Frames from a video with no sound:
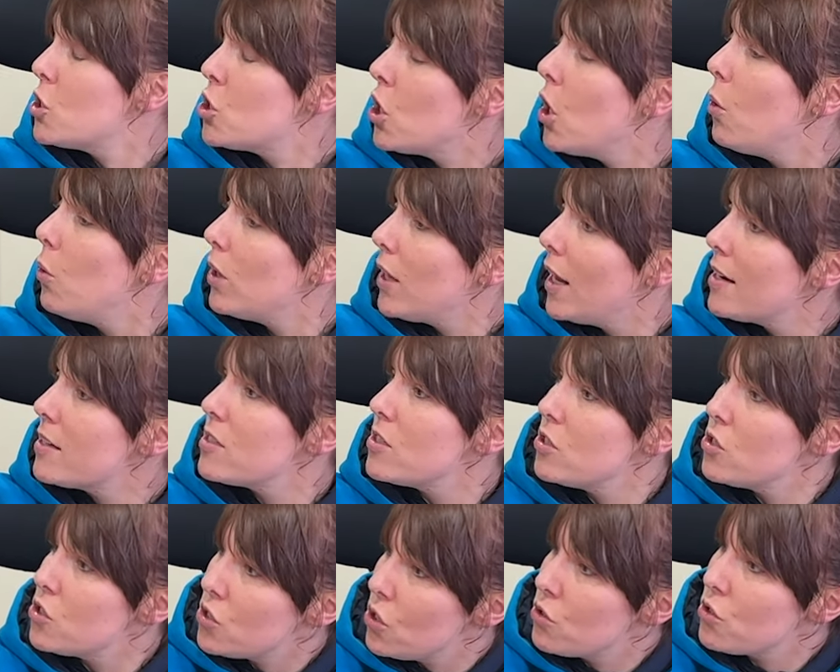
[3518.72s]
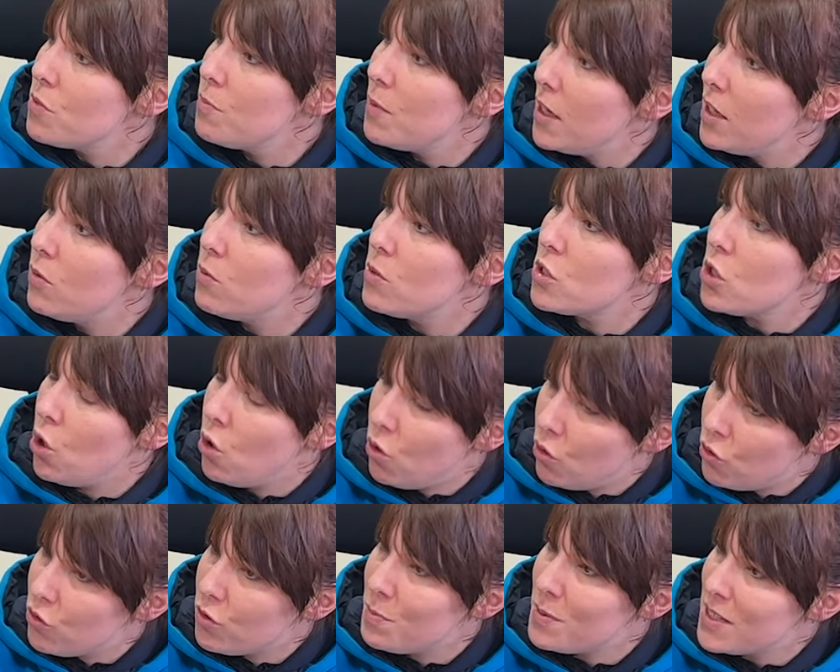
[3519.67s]
a total accident. Social media was
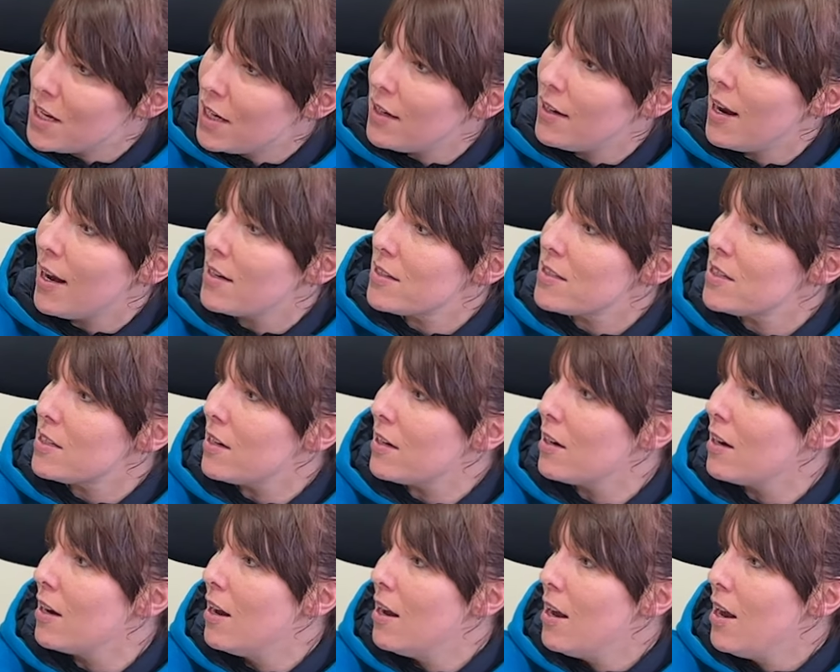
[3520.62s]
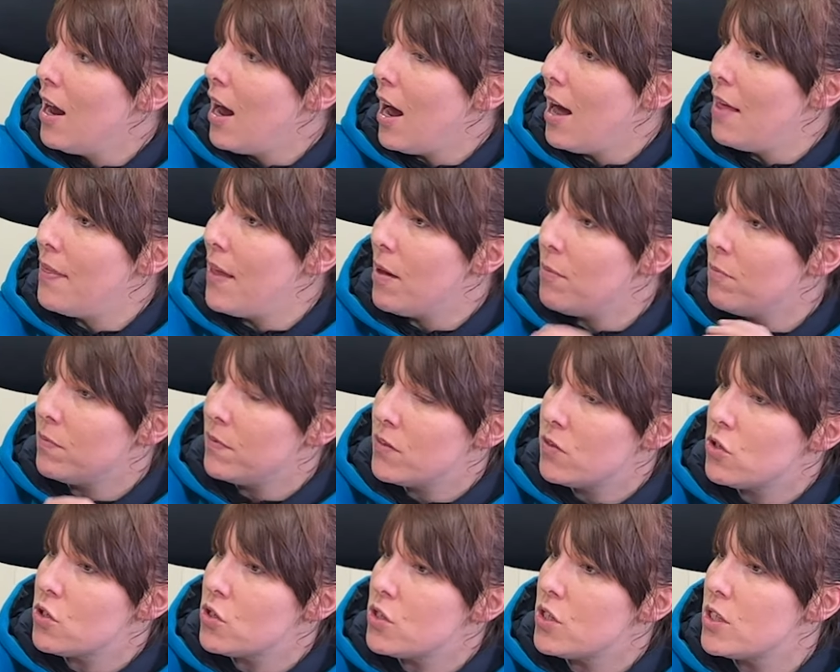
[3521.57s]
100 percent an accident. And then
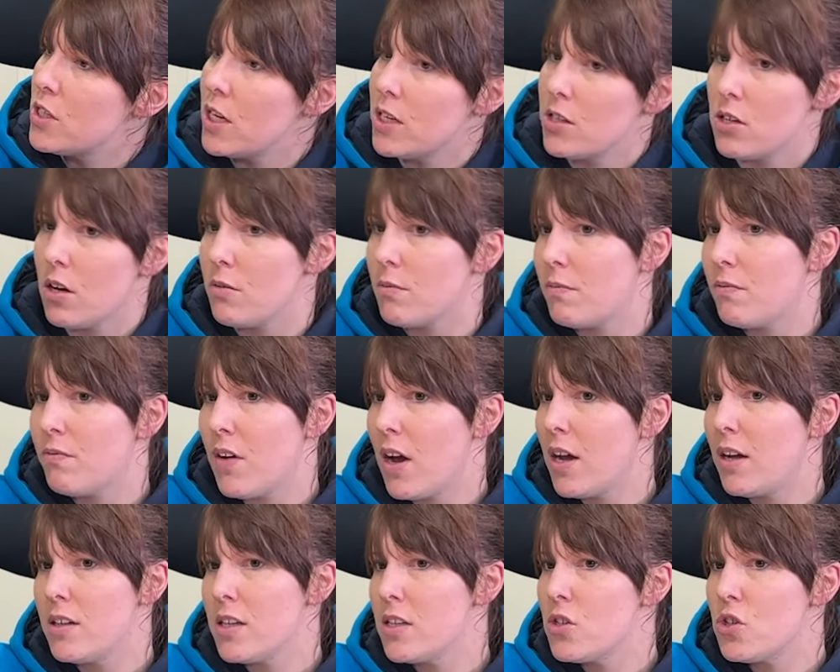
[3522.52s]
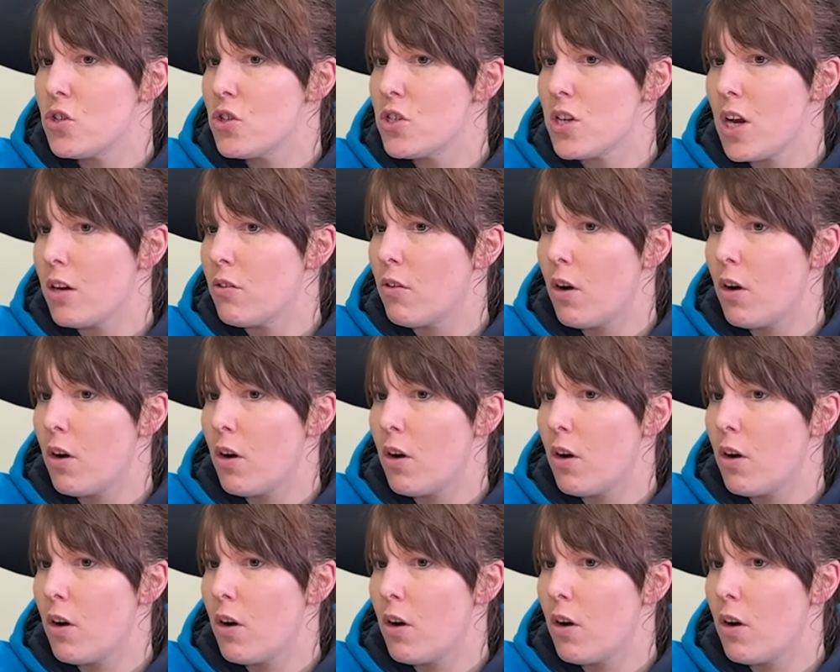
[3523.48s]
just the TikTok fight, it's just started